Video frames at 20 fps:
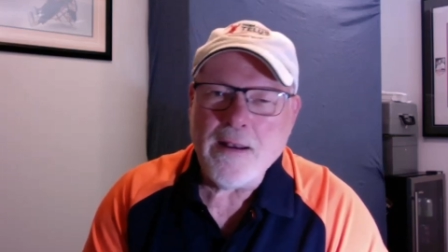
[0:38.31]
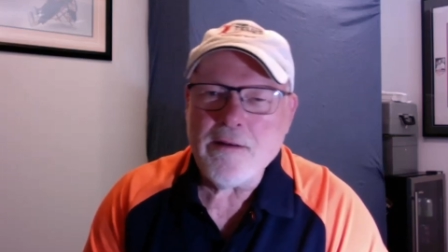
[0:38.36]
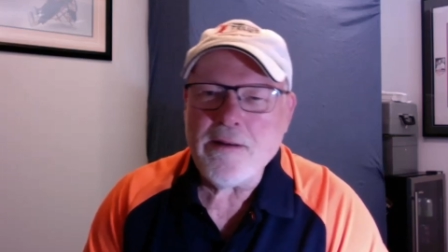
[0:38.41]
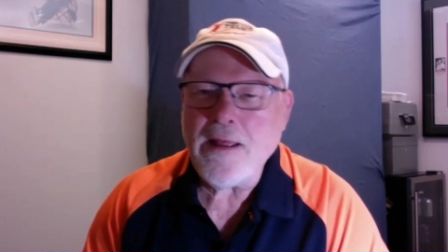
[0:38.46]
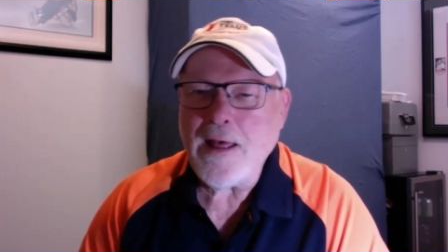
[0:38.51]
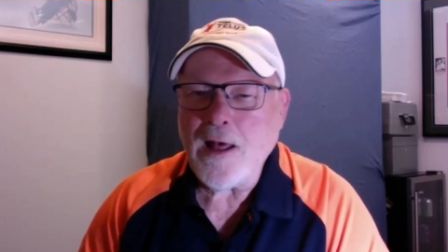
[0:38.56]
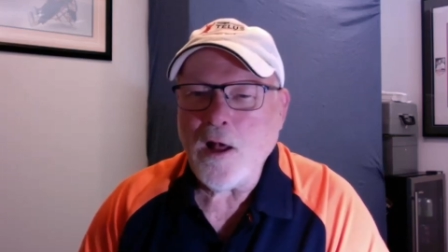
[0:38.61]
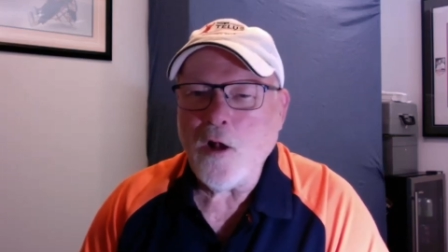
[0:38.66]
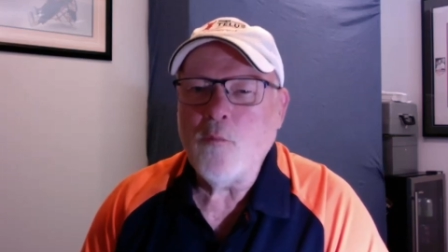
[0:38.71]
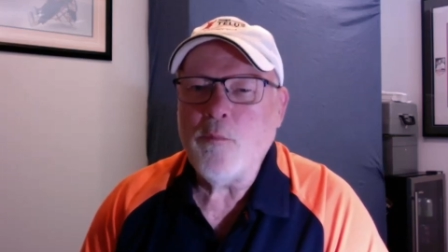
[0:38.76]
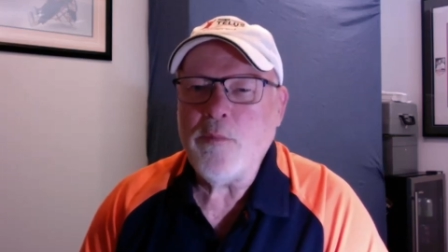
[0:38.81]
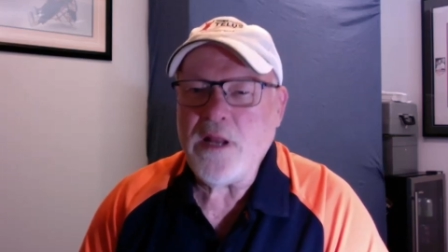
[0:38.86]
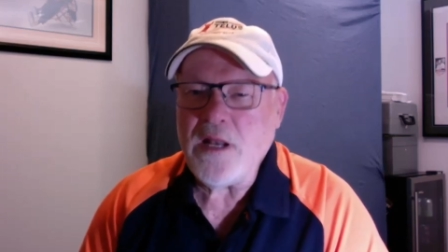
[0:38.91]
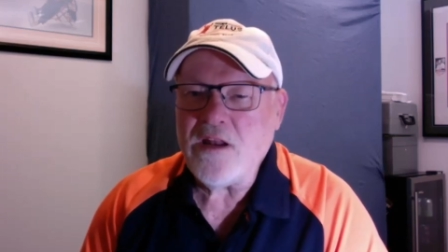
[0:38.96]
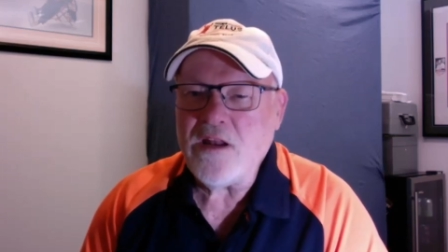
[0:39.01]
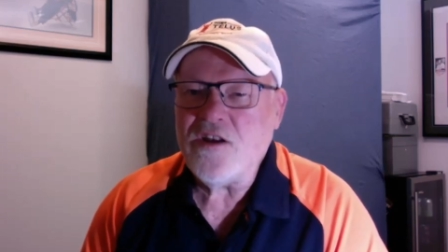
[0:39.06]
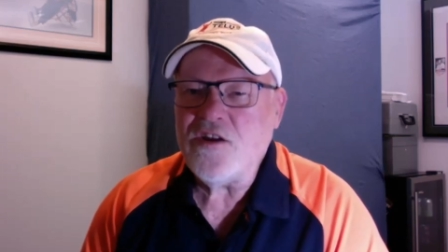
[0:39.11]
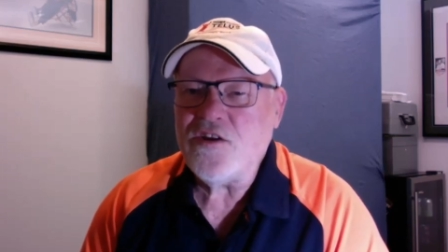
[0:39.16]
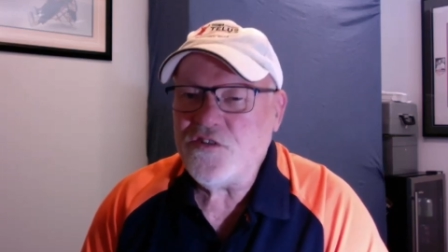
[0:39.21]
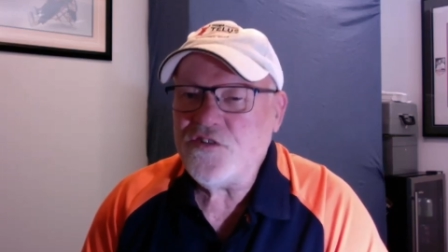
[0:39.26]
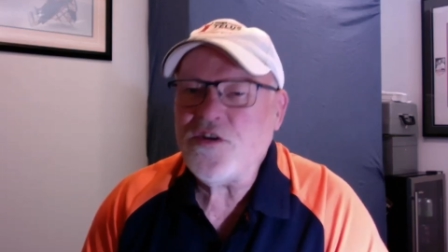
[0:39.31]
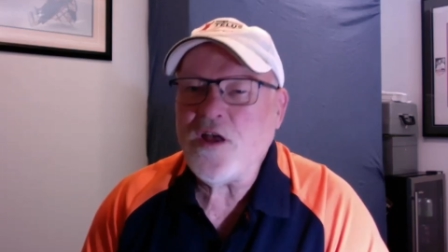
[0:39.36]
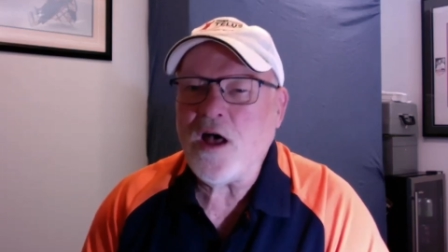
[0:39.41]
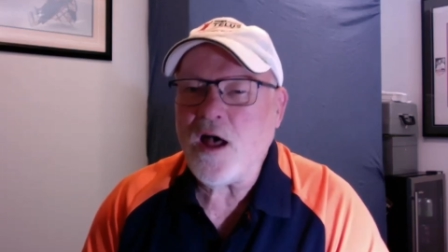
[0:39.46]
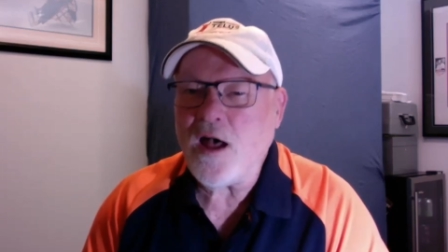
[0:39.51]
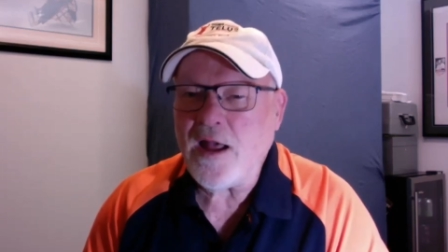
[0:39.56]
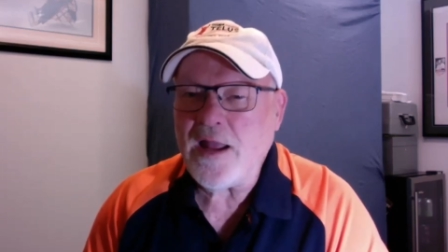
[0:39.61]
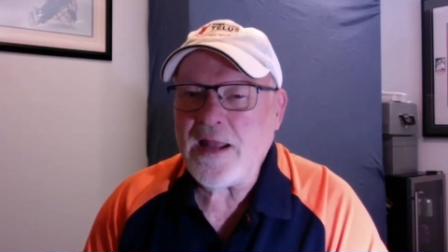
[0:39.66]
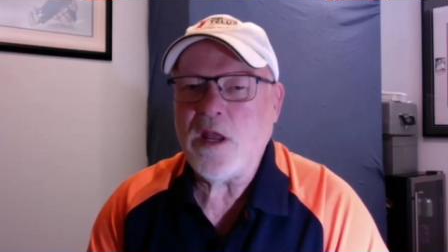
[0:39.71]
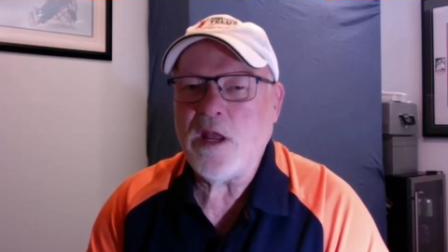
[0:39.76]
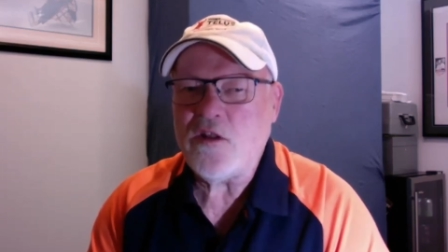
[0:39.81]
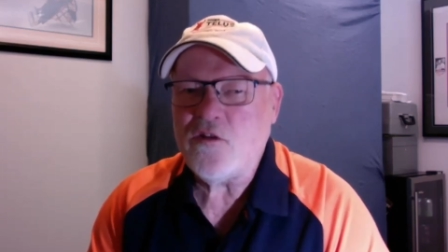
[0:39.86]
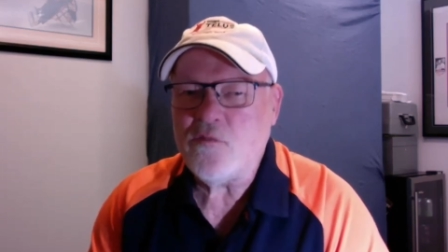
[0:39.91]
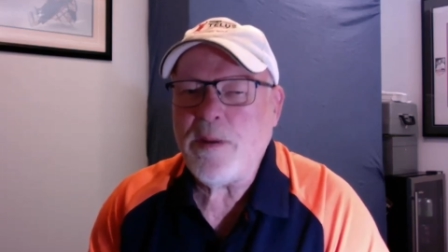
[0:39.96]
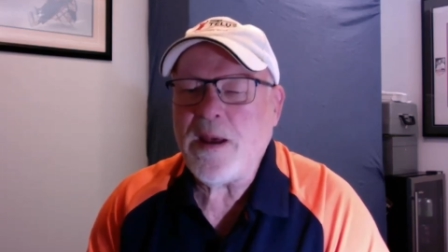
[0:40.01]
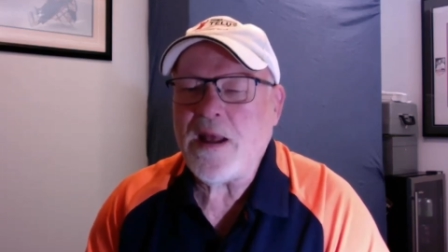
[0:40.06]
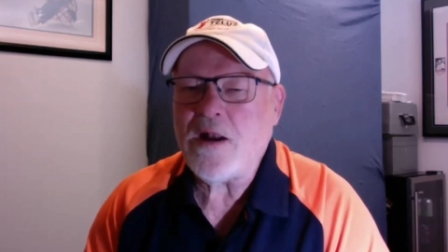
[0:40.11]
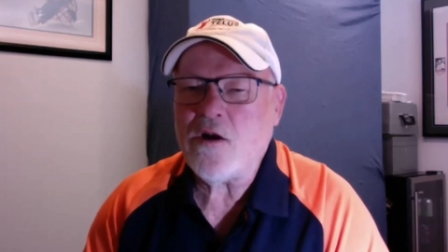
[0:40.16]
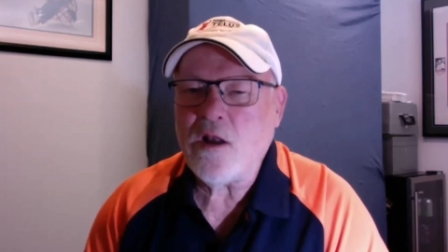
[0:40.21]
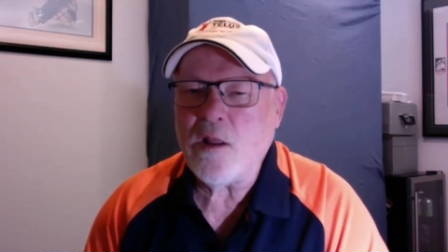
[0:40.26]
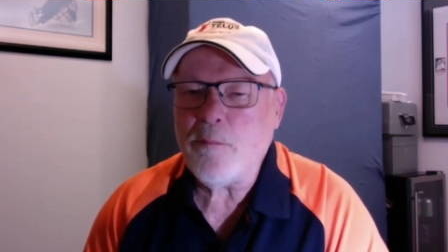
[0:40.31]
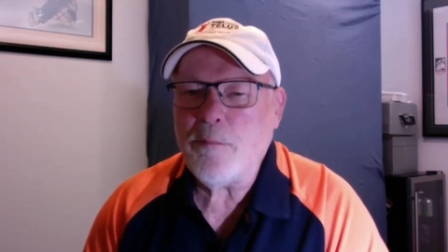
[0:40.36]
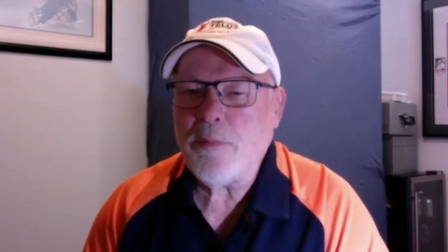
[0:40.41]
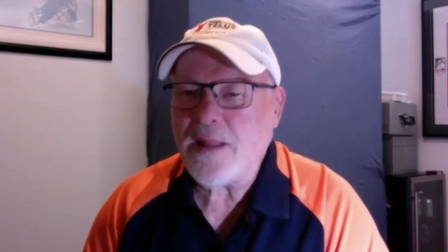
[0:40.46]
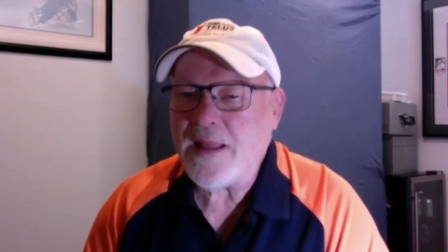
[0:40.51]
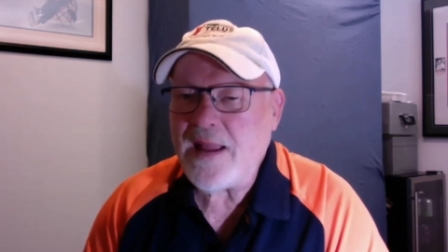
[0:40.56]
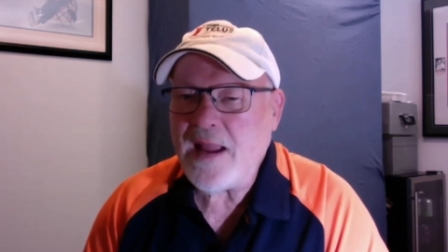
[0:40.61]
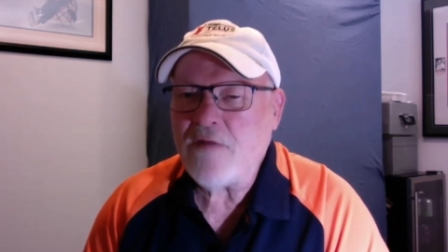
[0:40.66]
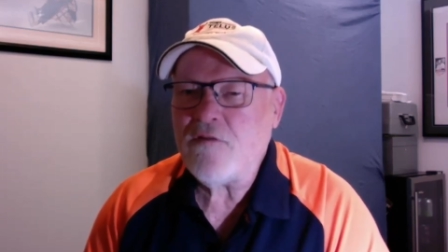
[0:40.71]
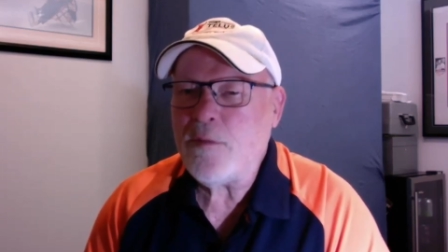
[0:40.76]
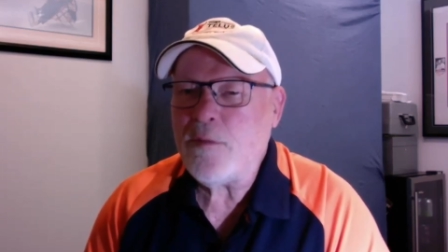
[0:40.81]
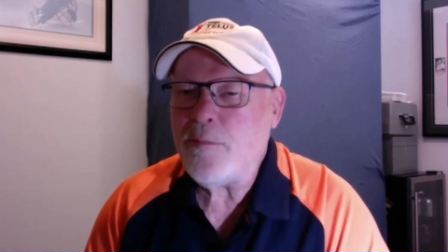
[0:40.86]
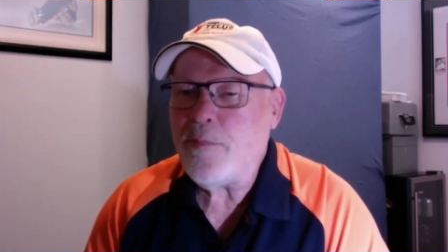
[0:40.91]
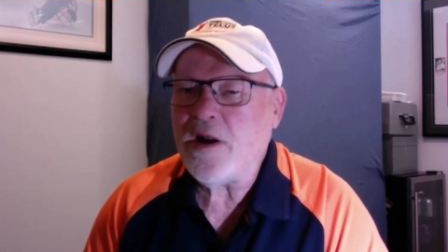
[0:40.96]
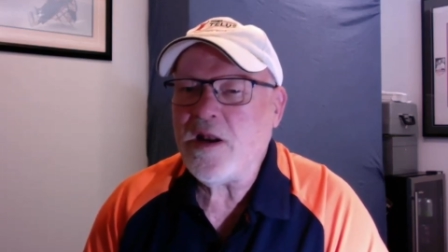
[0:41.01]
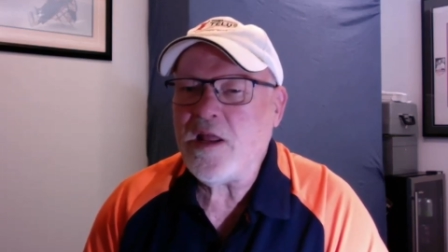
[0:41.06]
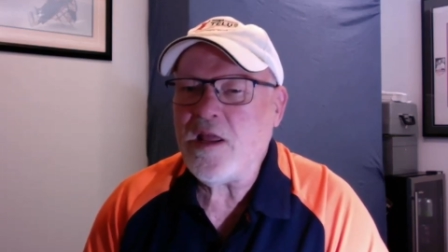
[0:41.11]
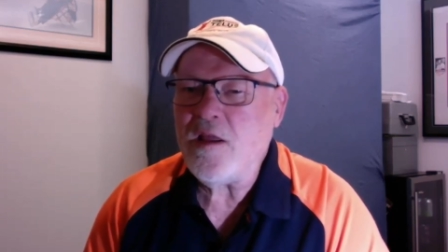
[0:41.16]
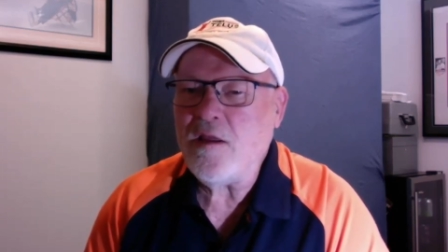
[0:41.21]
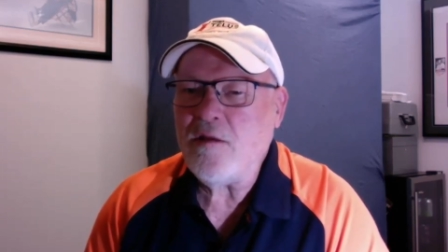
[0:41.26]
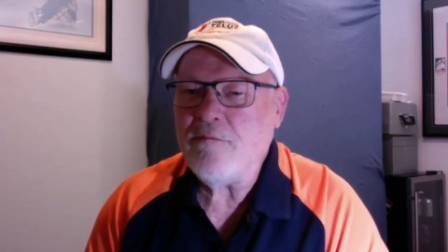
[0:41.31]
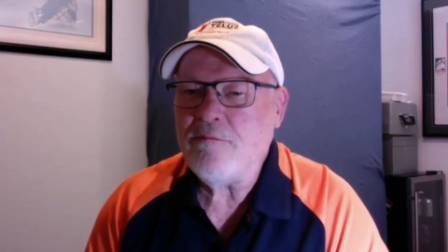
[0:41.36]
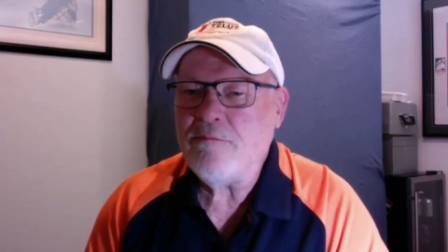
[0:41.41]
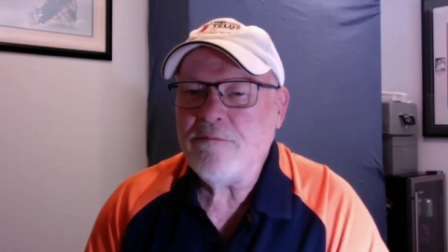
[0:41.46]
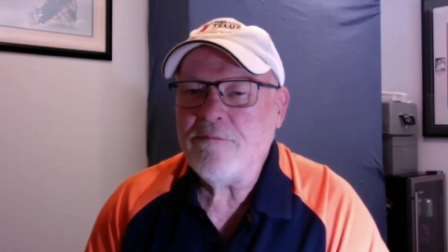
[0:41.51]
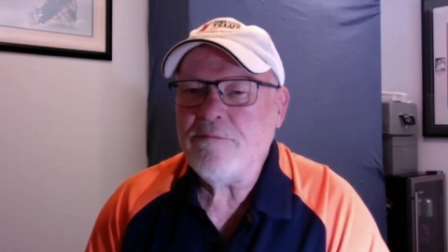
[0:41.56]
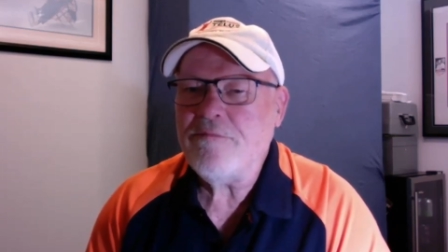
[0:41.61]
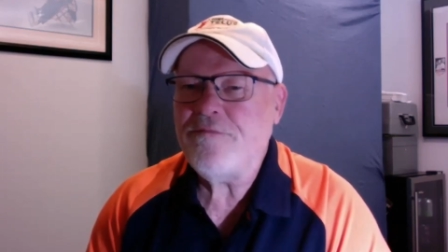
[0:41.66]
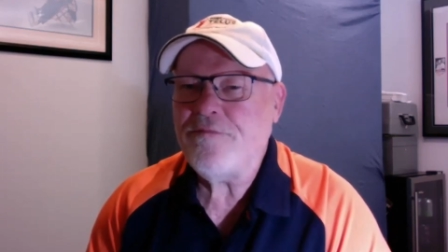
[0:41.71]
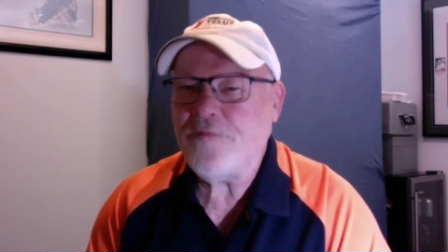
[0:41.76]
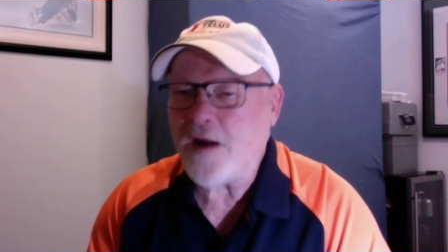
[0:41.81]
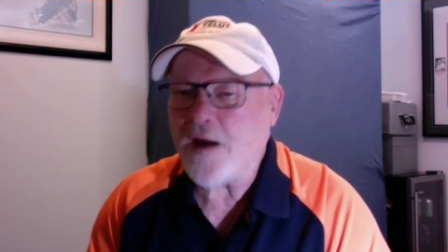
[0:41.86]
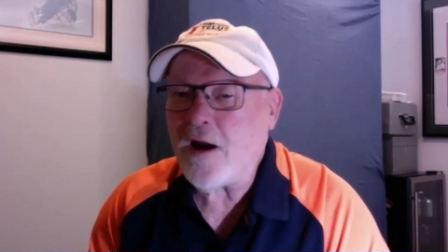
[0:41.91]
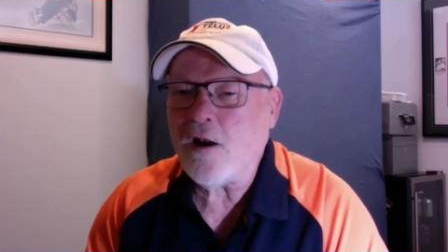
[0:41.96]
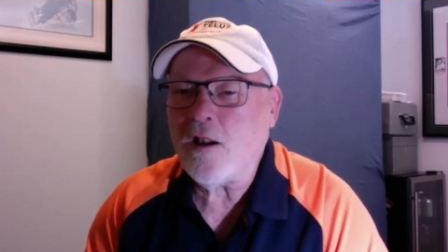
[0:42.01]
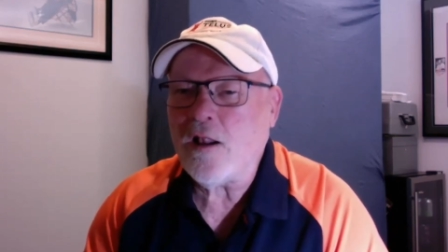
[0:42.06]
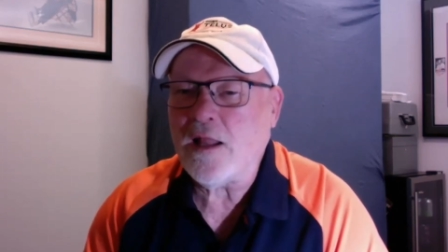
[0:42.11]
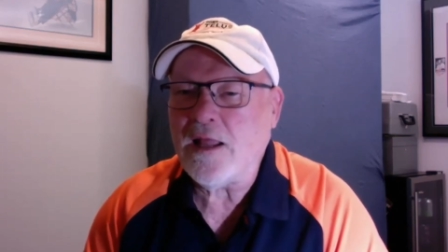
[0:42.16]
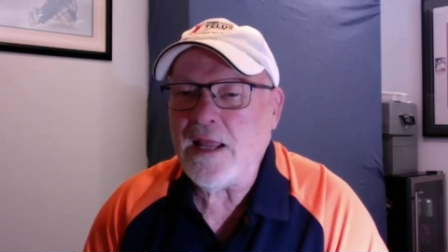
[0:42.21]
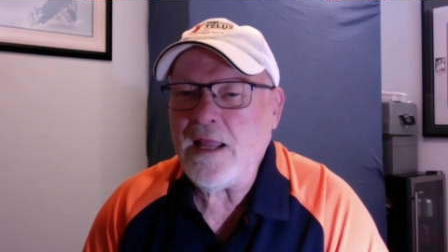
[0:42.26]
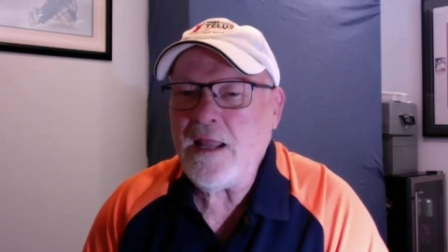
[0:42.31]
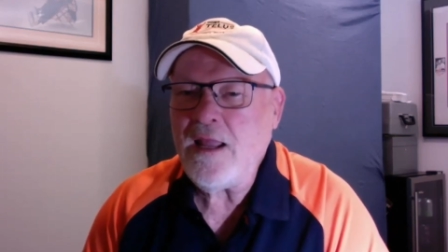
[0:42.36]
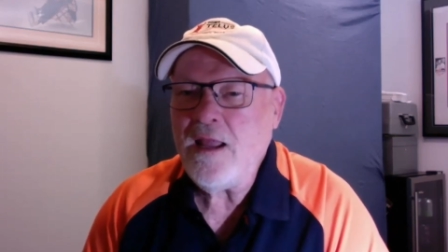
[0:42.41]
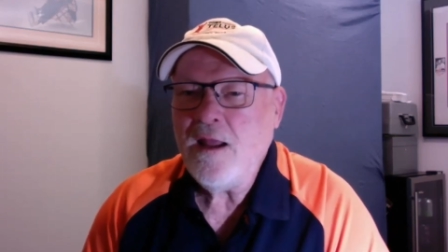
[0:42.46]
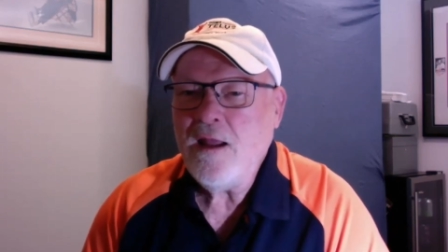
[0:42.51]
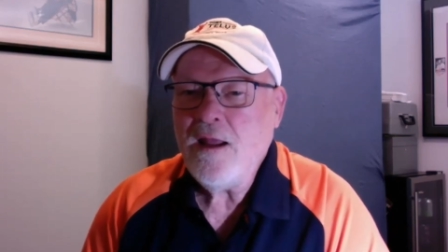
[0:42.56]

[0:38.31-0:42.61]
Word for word: helped me to decide it's better to play everybody fairly.